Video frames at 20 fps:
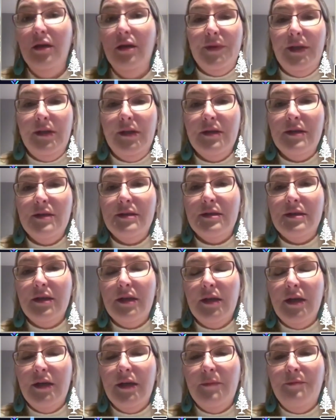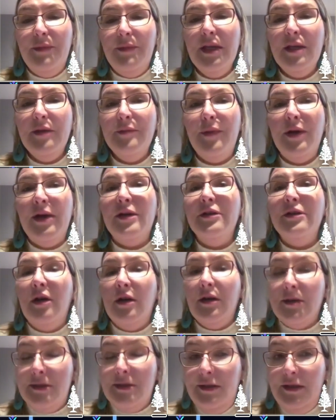There is a big
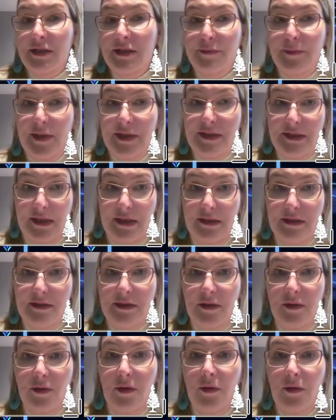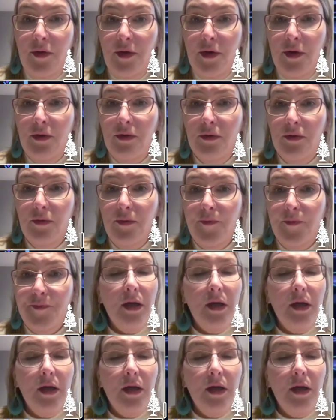paradox in this business. So although